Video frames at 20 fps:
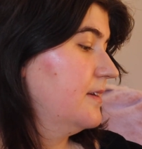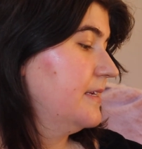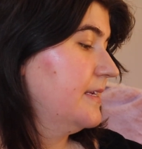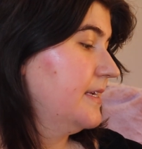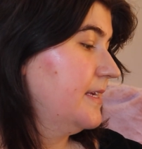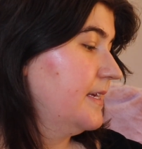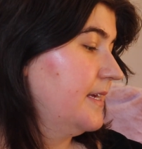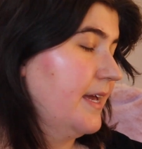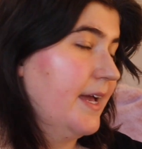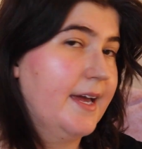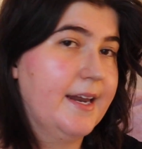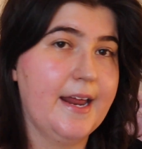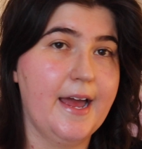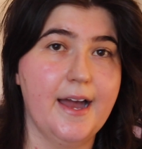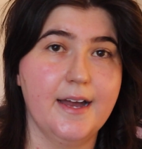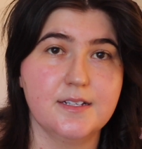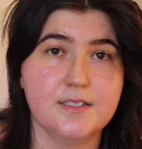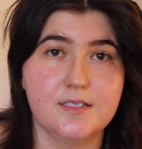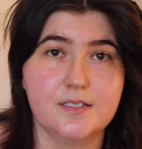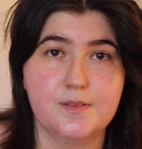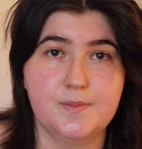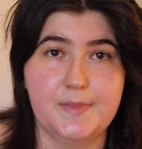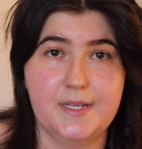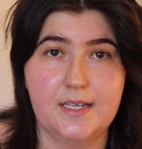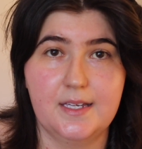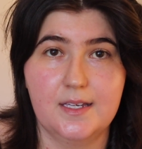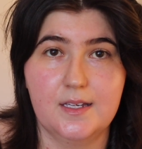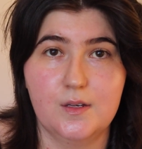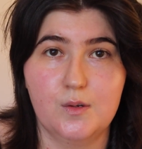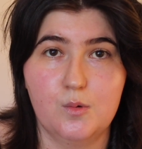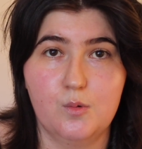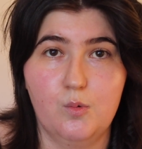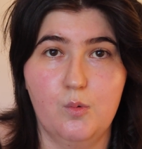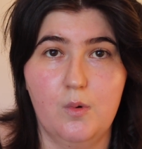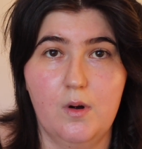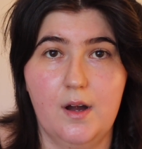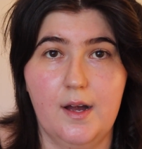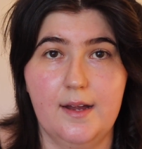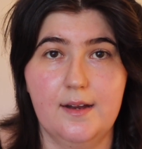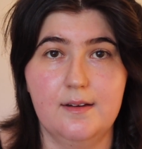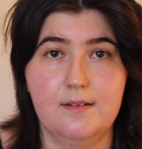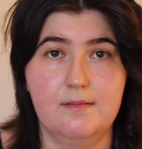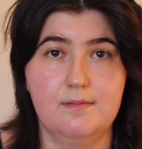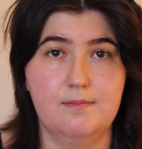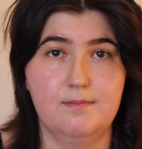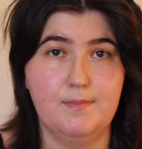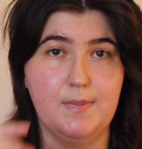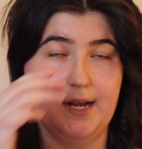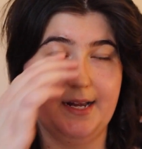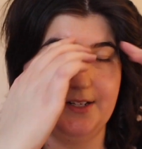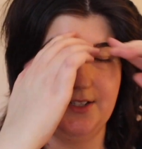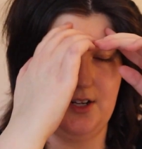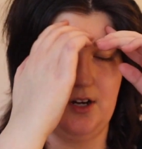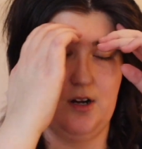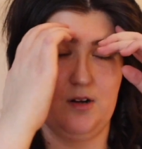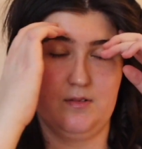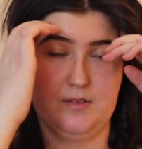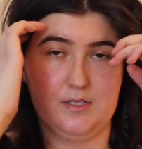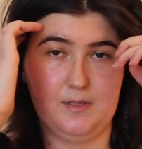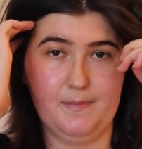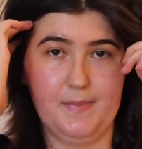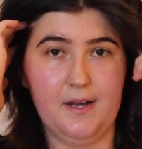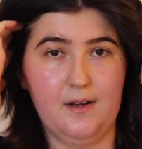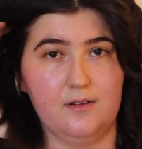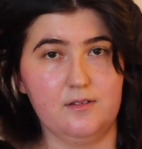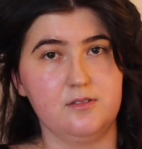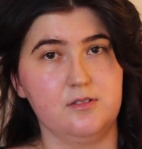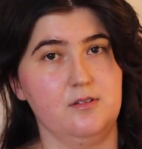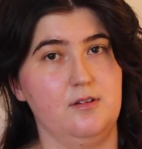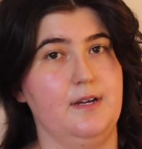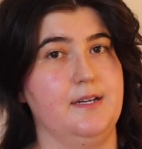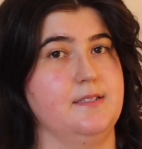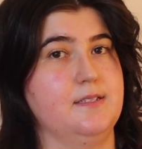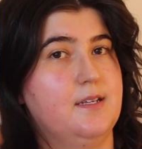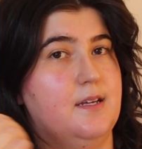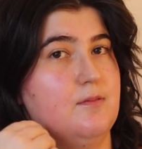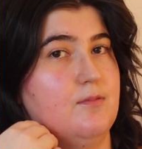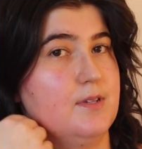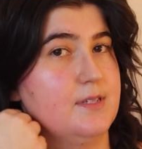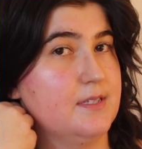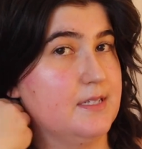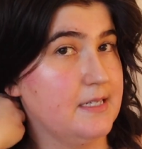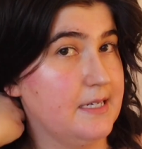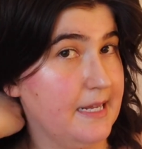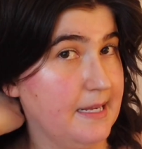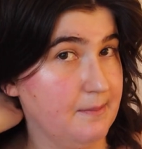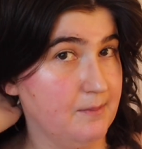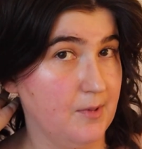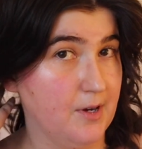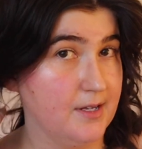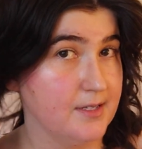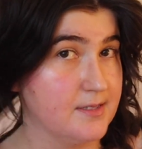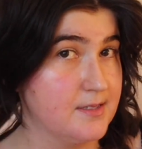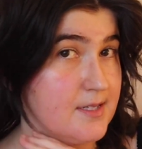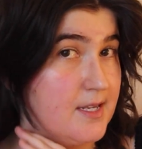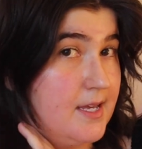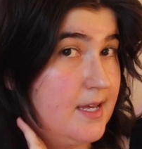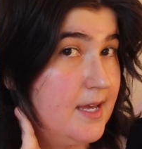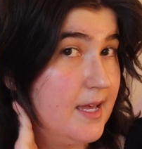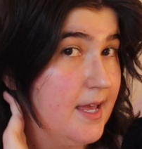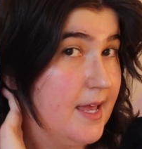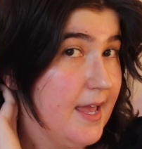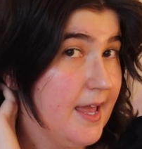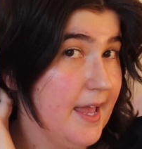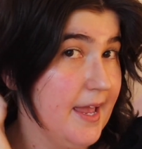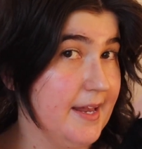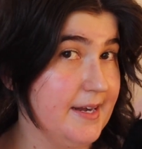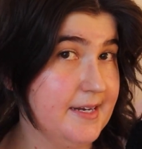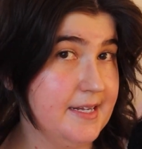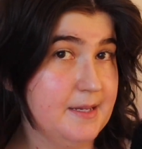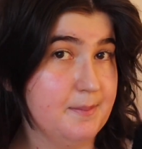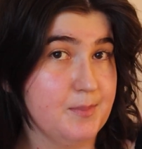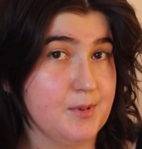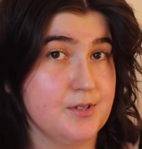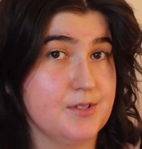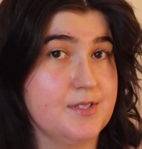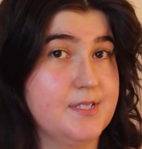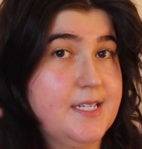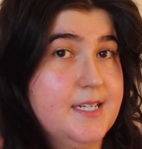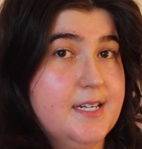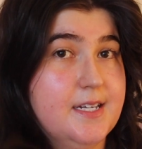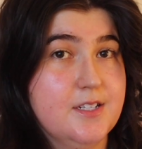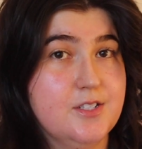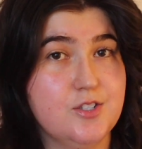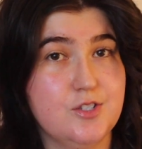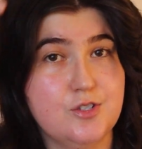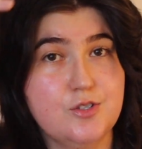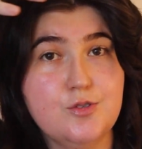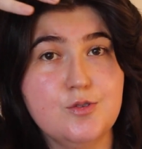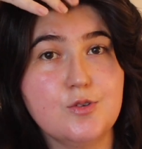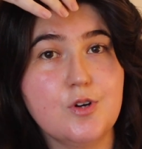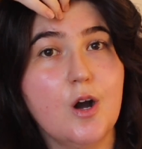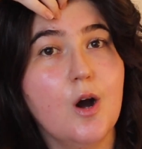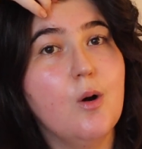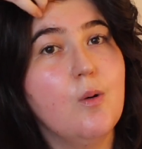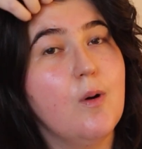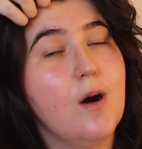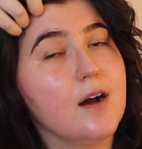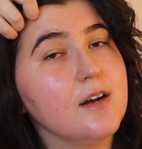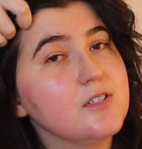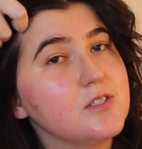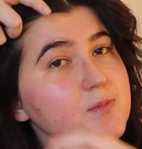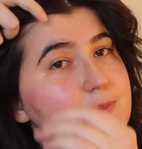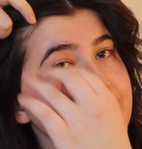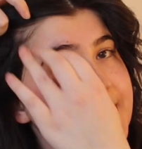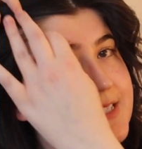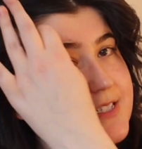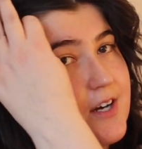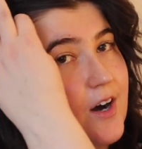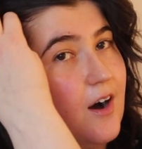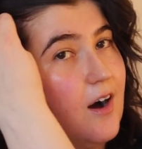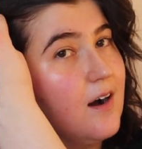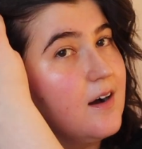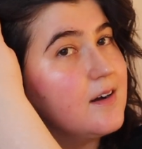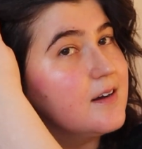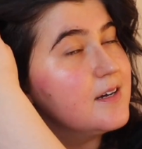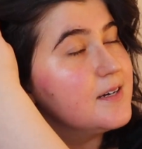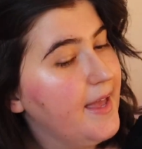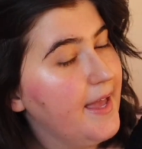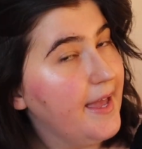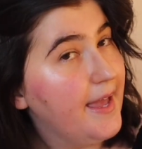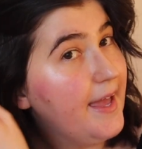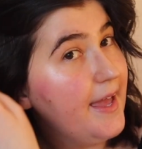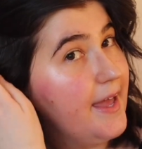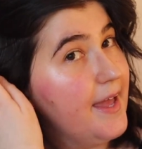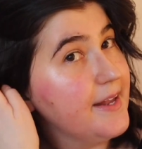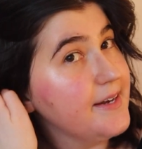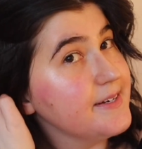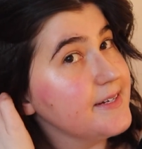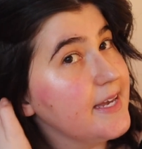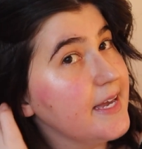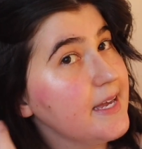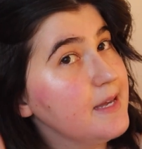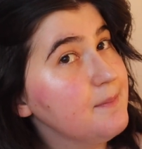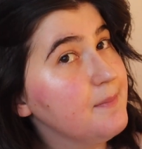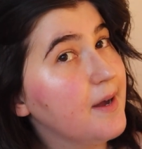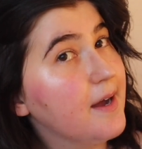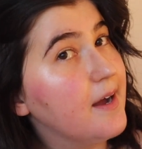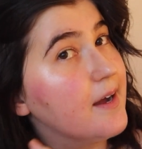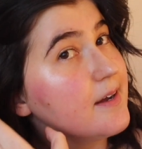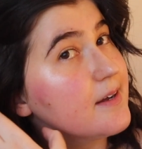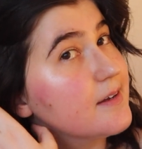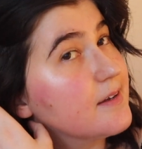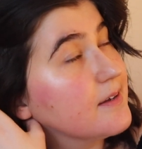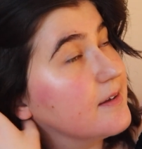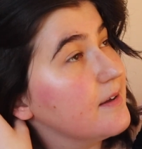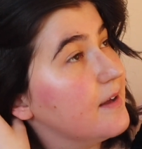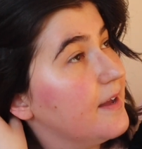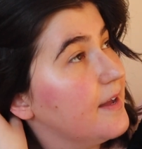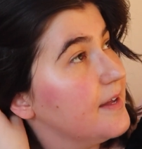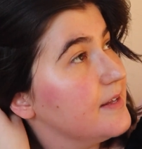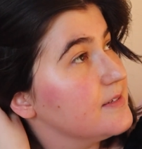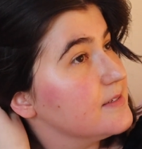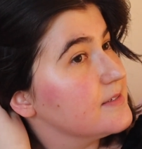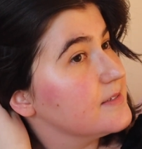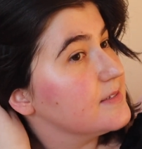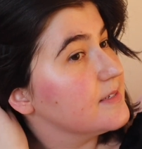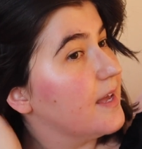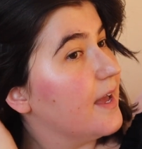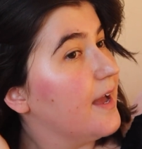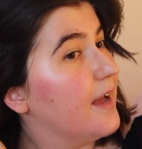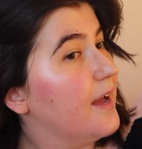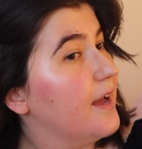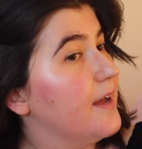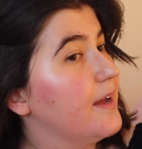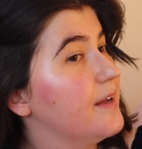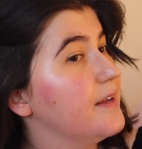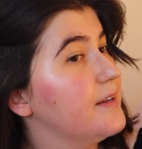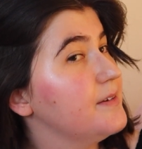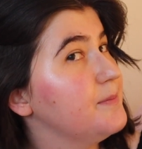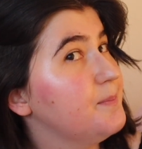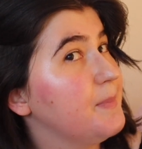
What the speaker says: He had asked me what my talk was about, so I said what the name was, and he proceeded to go watch my talk and came back and said